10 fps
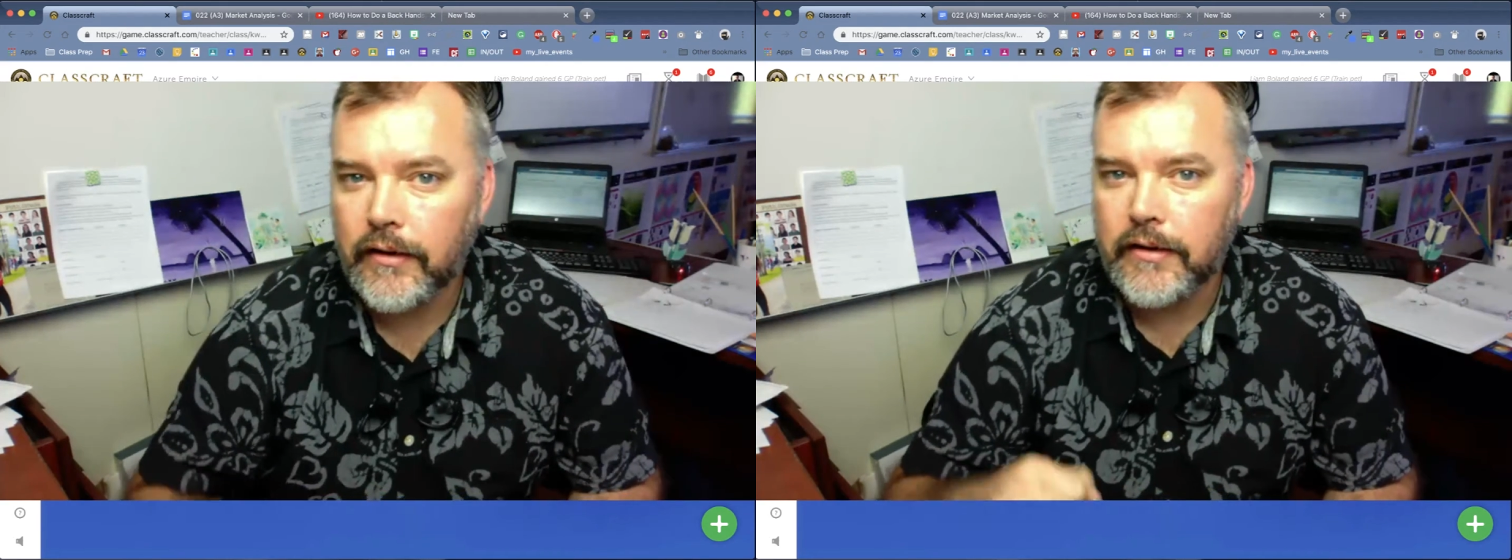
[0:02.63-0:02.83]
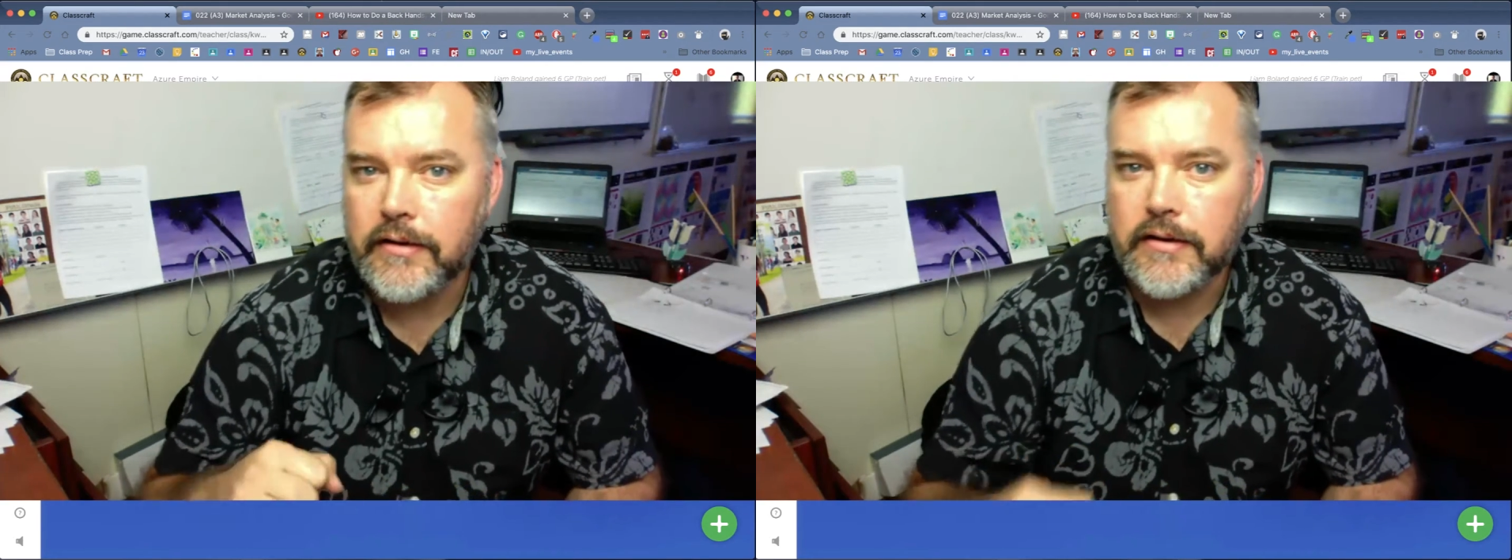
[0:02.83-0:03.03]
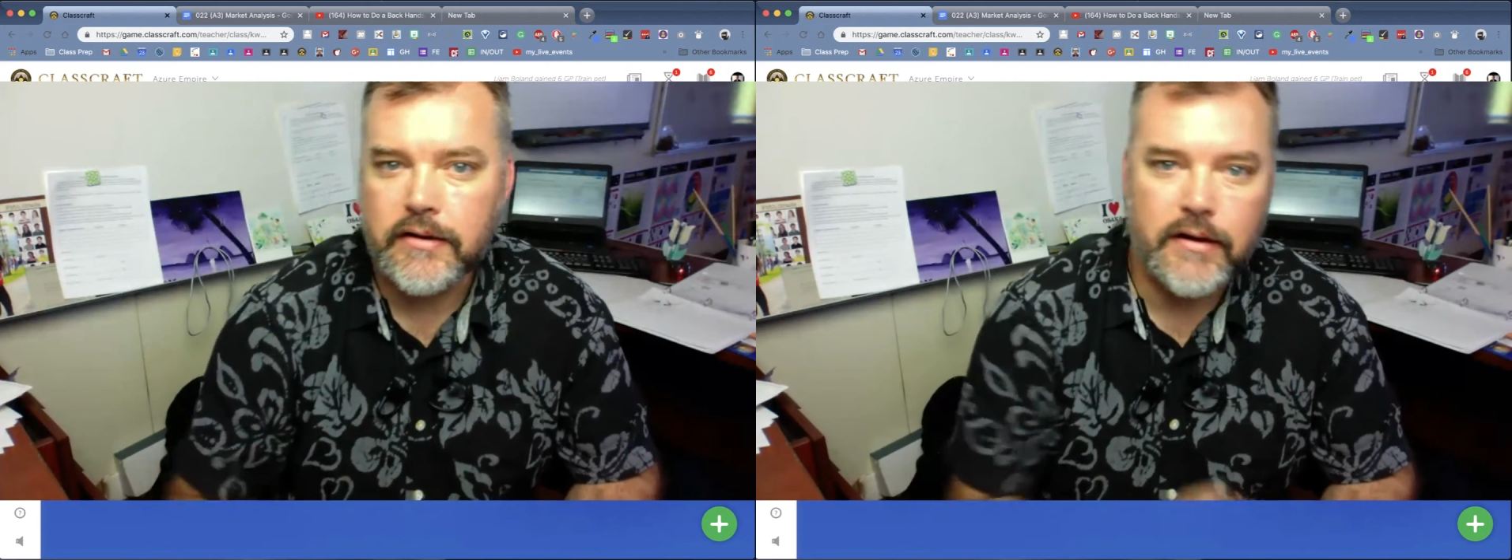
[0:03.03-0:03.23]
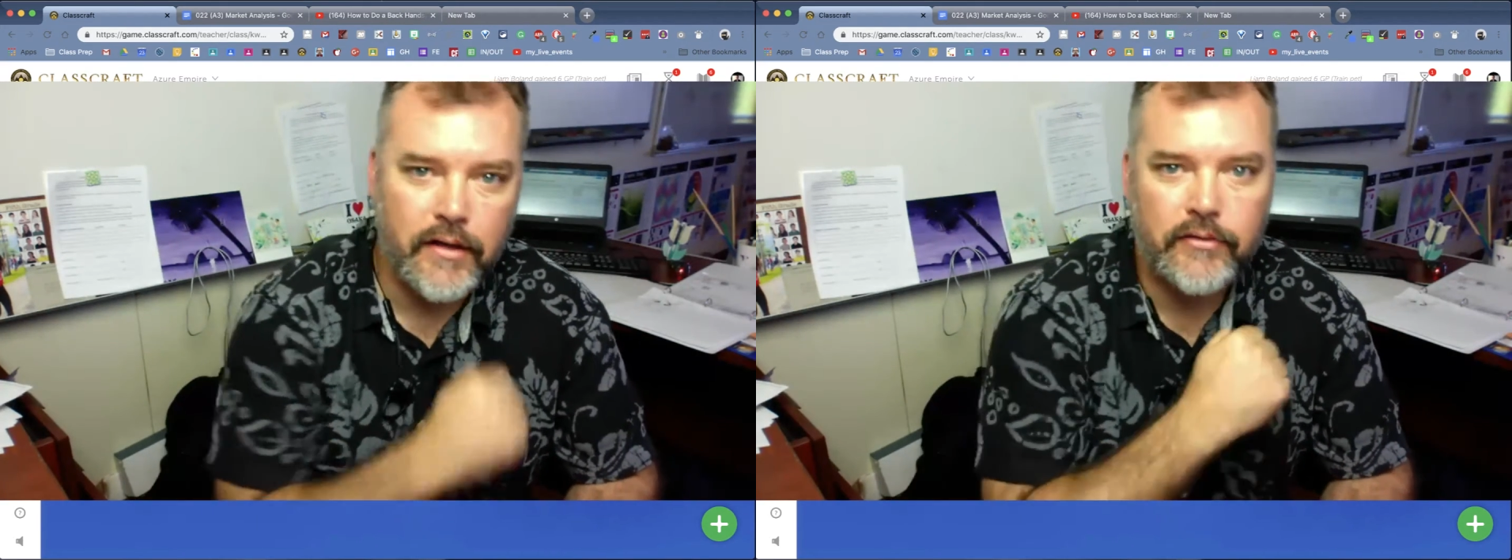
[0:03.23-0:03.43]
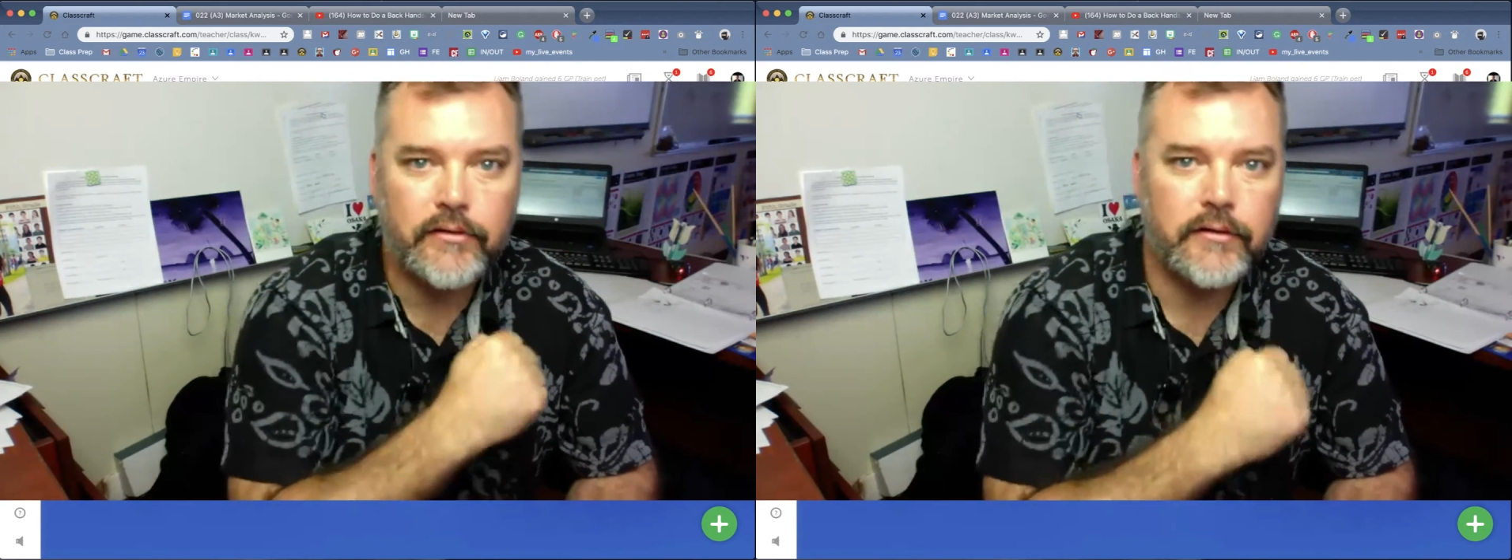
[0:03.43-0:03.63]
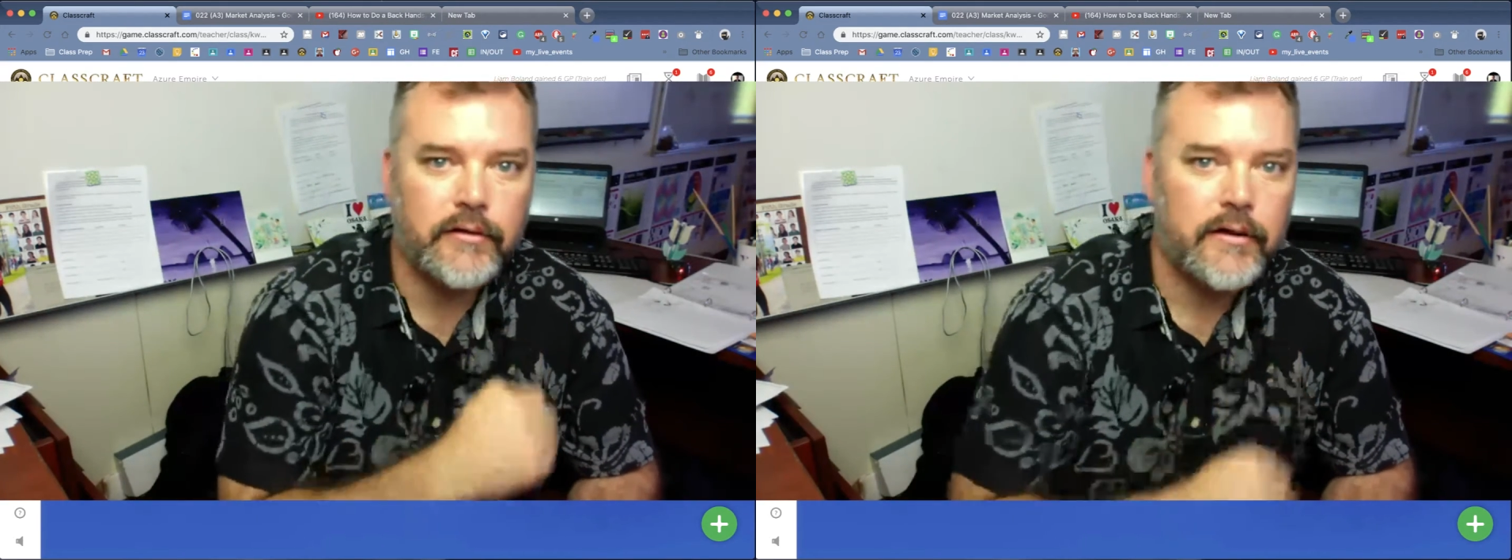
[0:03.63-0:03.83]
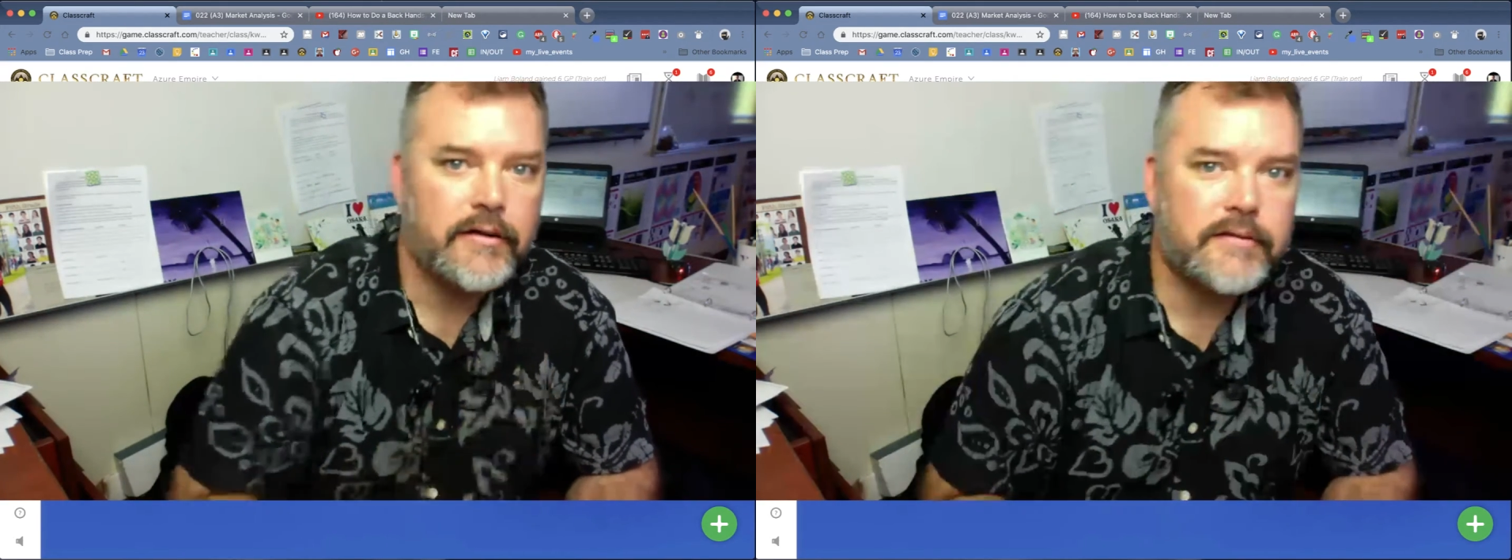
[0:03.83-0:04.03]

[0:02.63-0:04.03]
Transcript: another